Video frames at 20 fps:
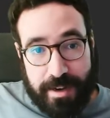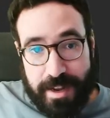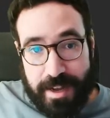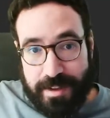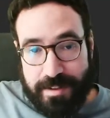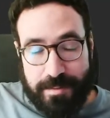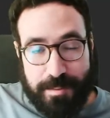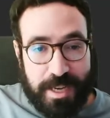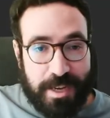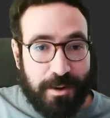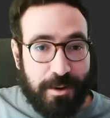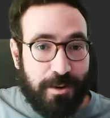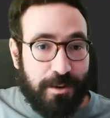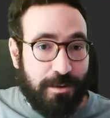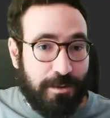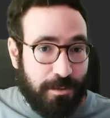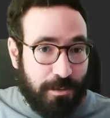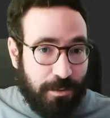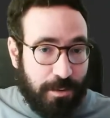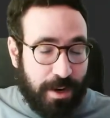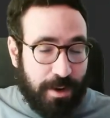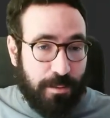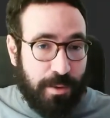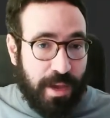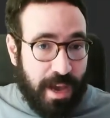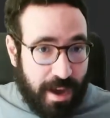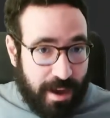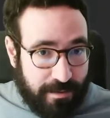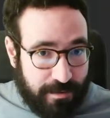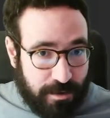That's because when we
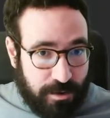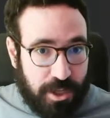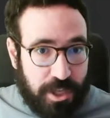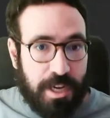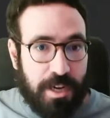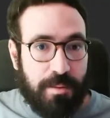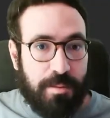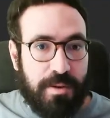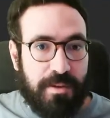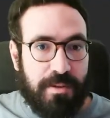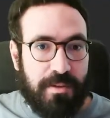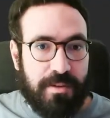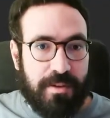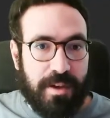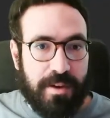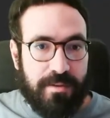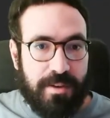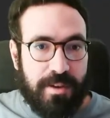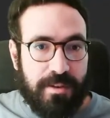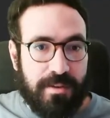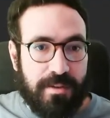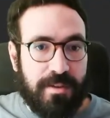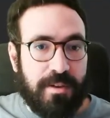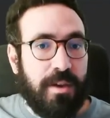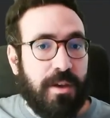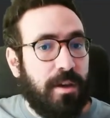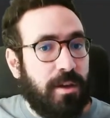have a gRPC service,